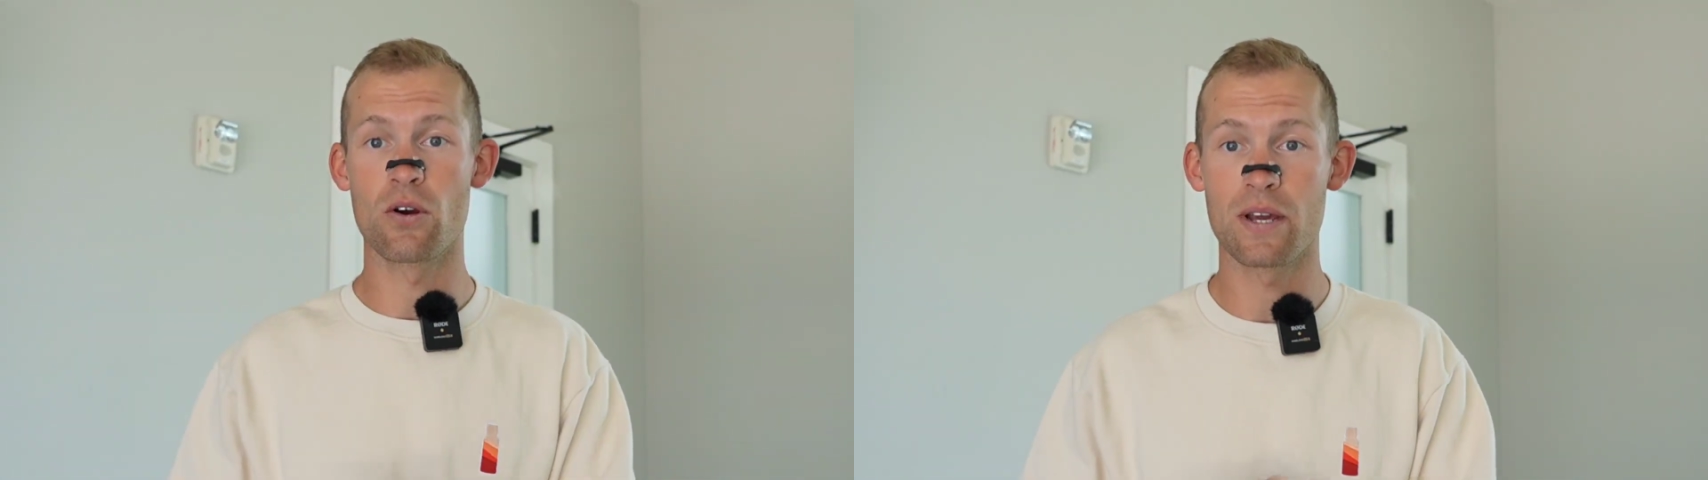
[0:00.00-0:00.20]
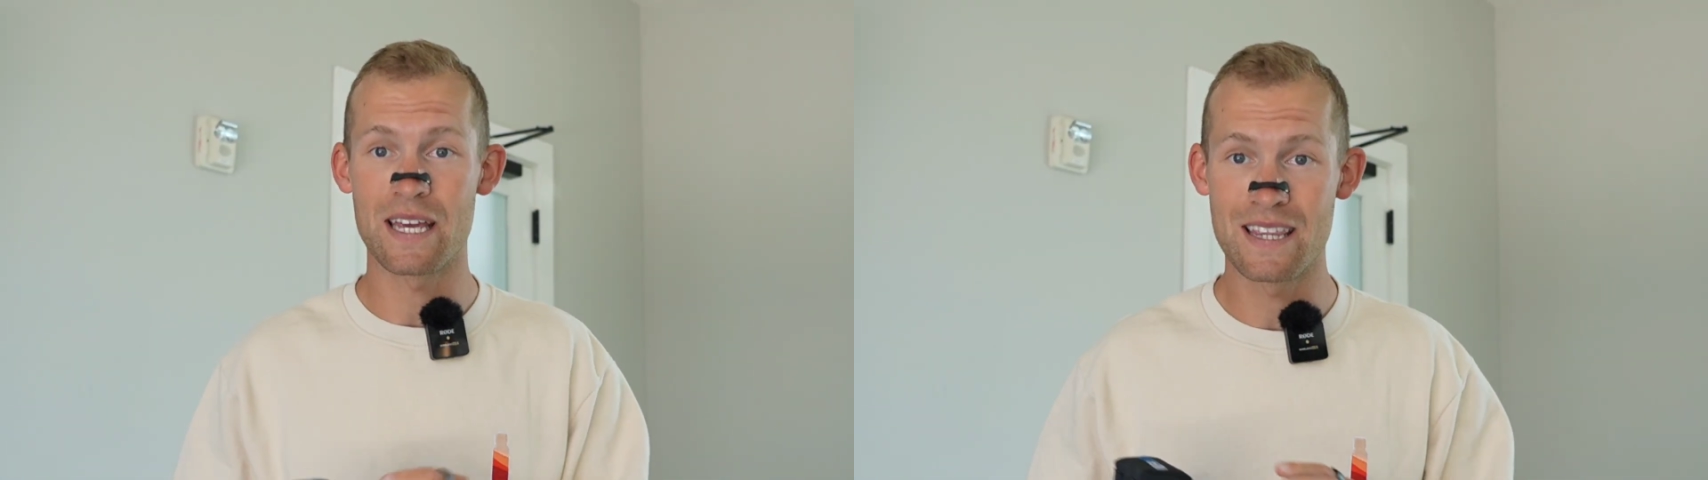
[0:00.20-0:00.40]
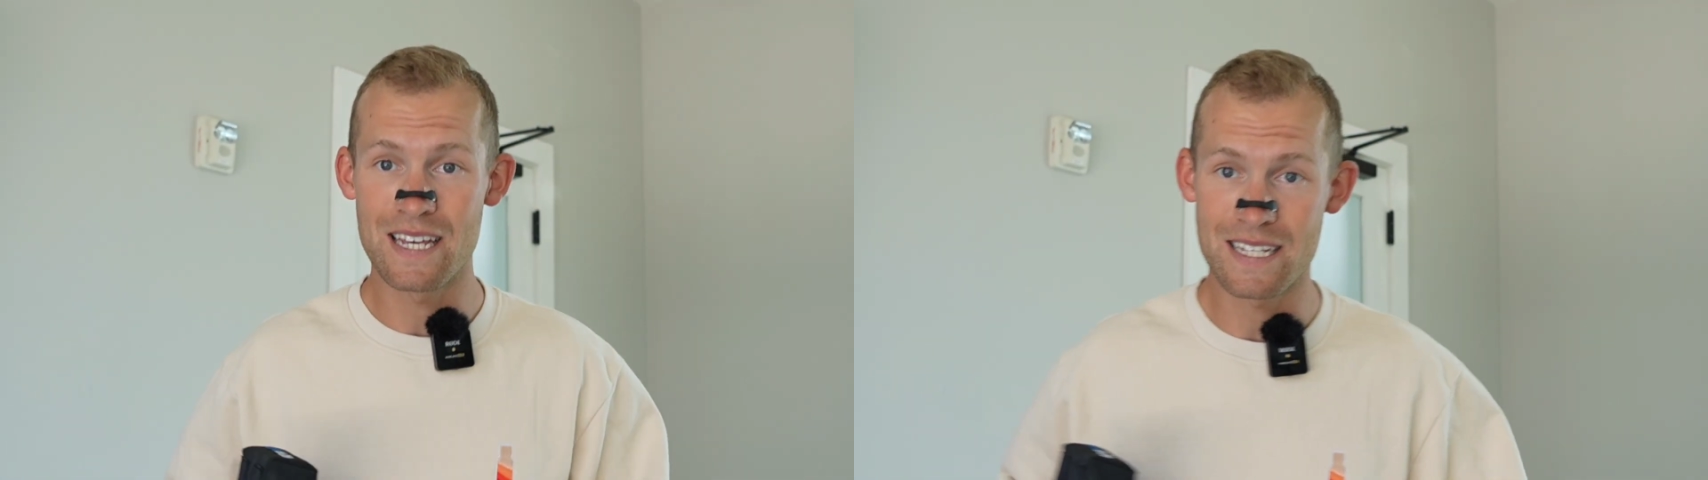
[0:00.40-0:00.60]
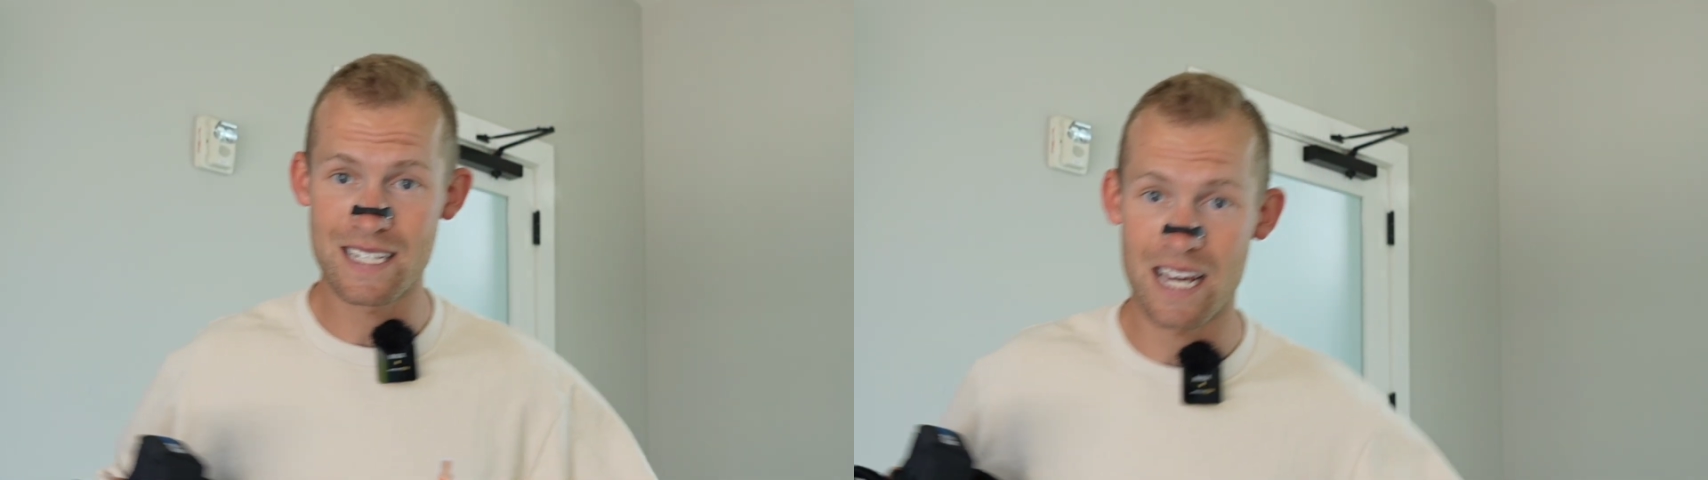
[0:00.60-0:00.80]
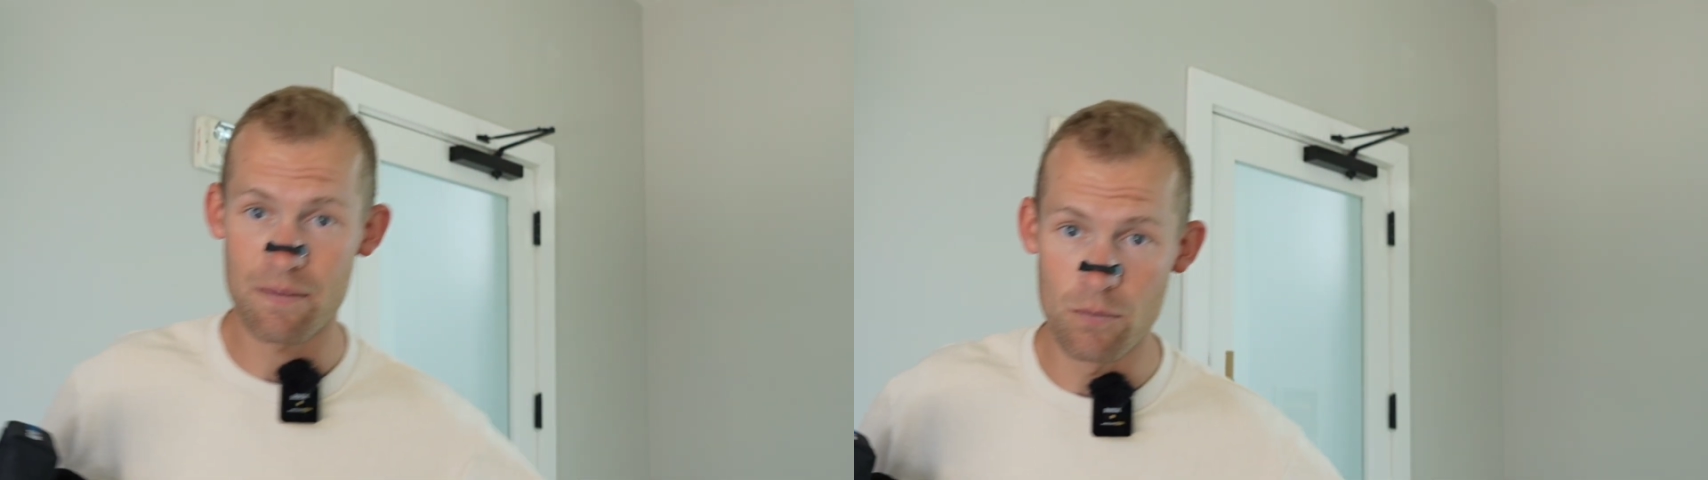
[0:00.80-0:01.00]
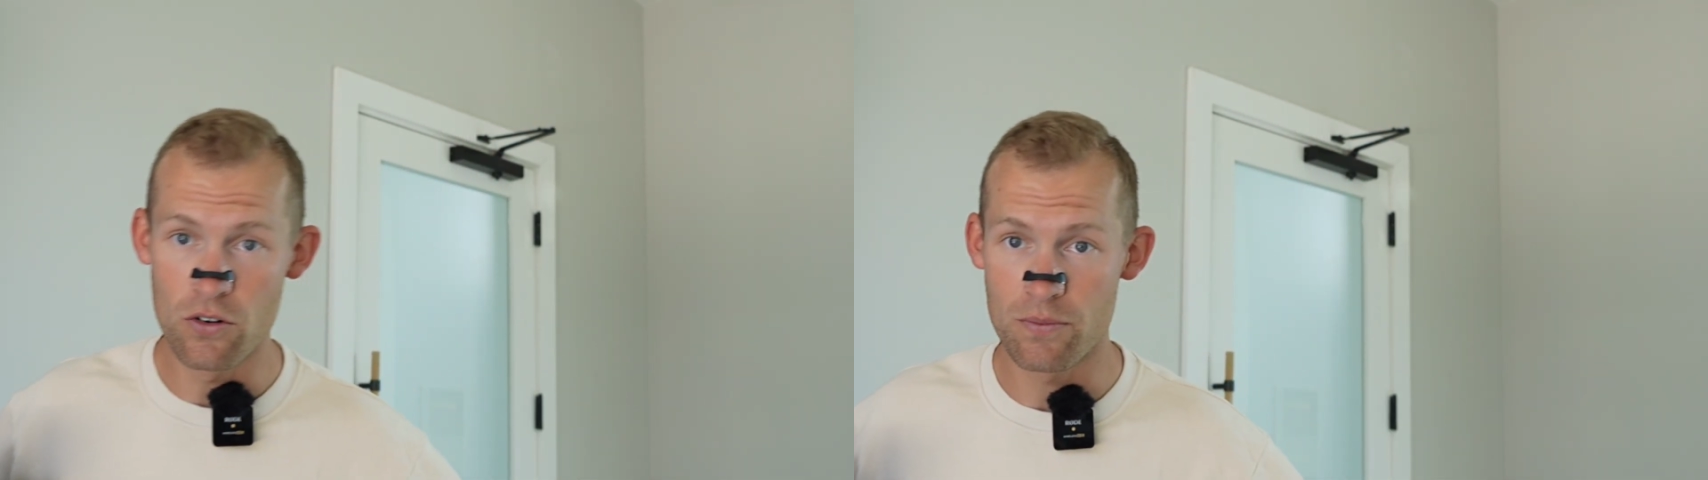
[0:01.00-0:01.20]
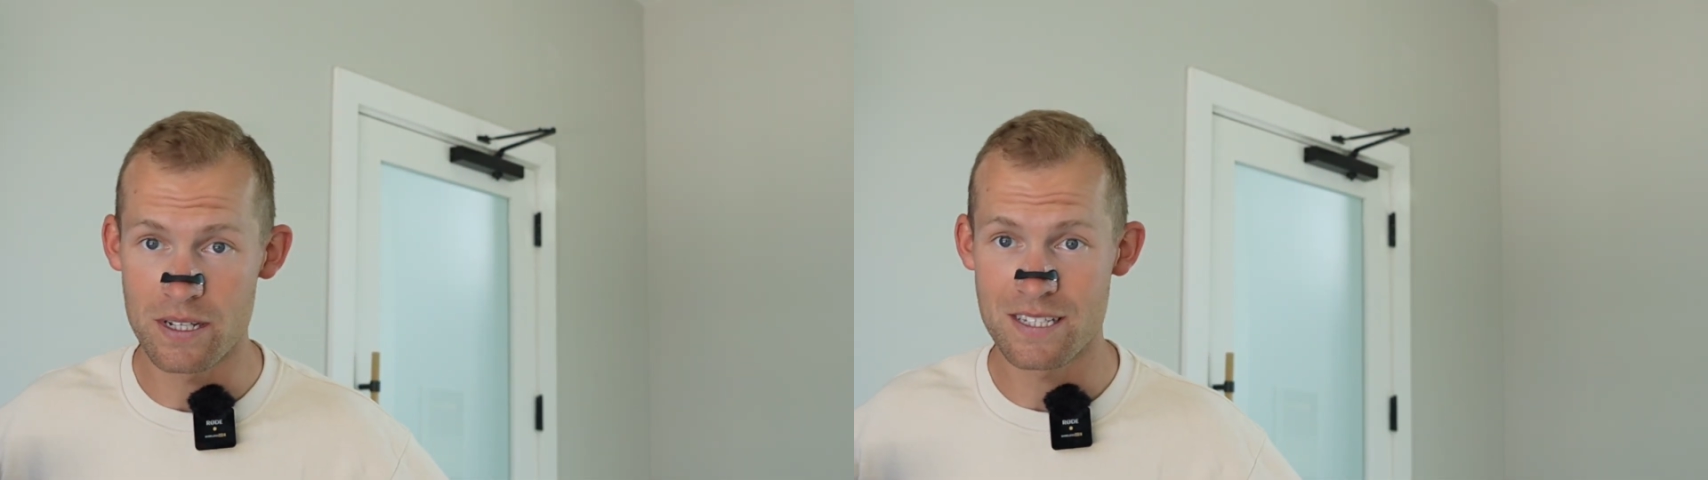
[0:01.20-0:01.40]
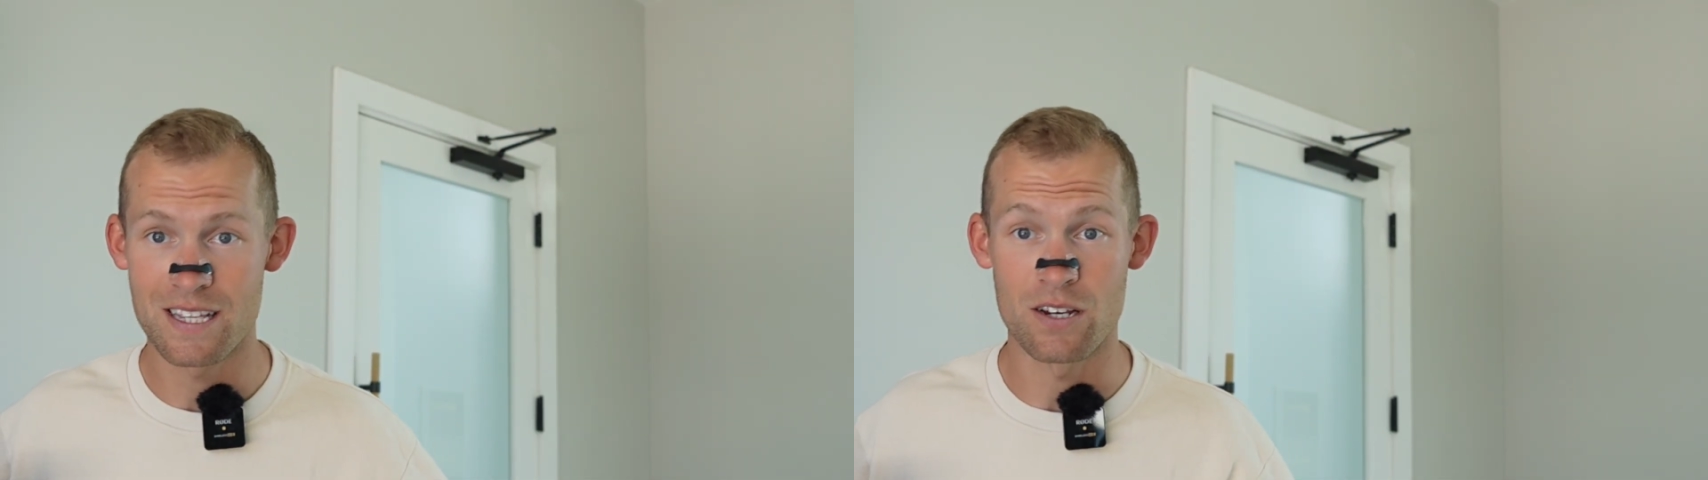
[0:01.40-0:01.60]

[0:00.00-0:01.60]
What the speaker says: going in the exact movements